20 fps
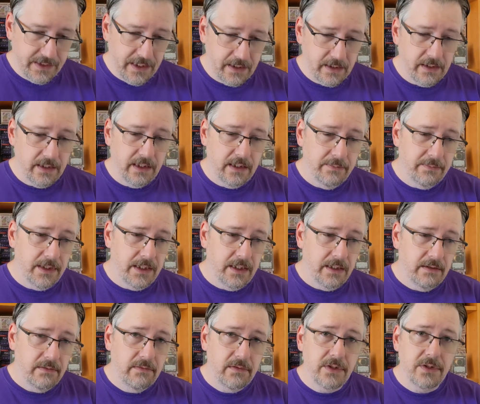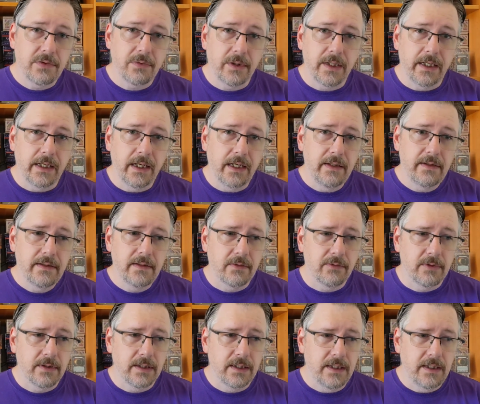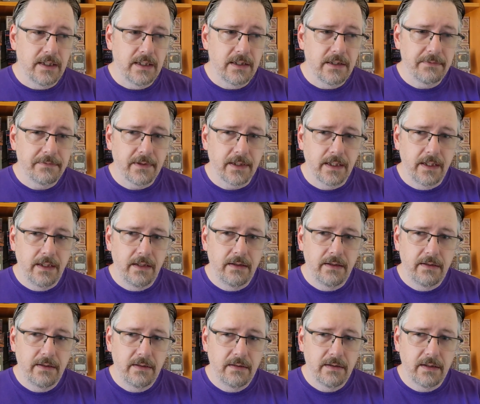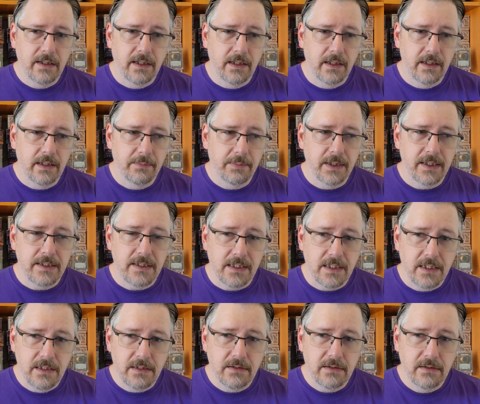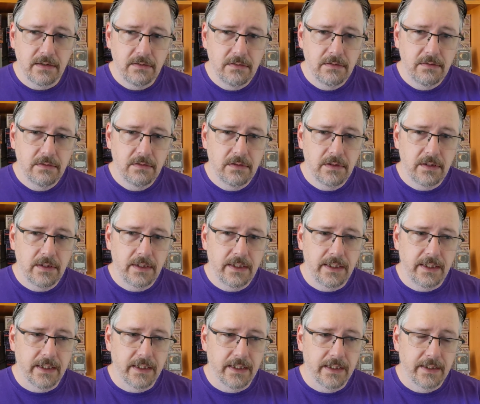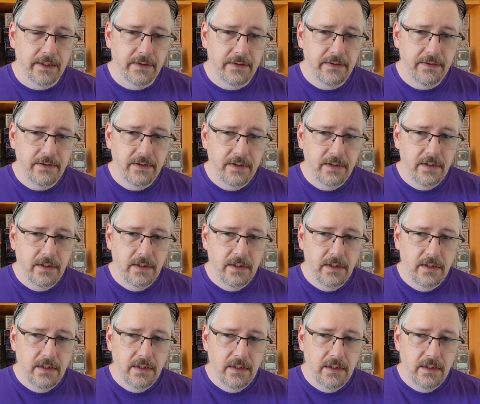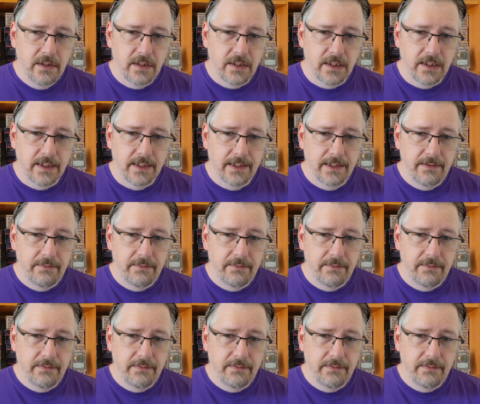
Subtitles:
going to get me to 28. I really needed to find the Blazing Aether, and I